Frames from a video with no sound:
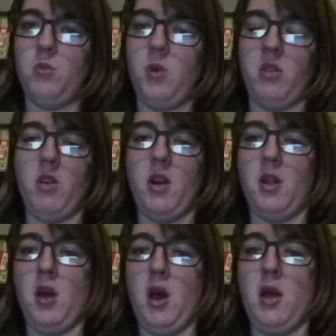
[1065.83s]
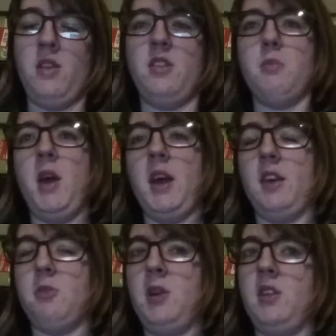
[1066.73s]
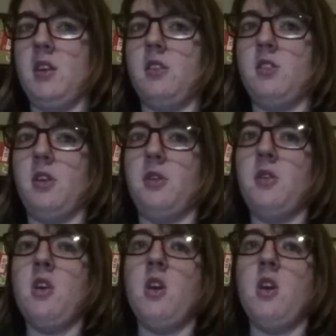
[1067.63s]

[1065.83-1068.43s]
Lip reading: whether this is my AS media, so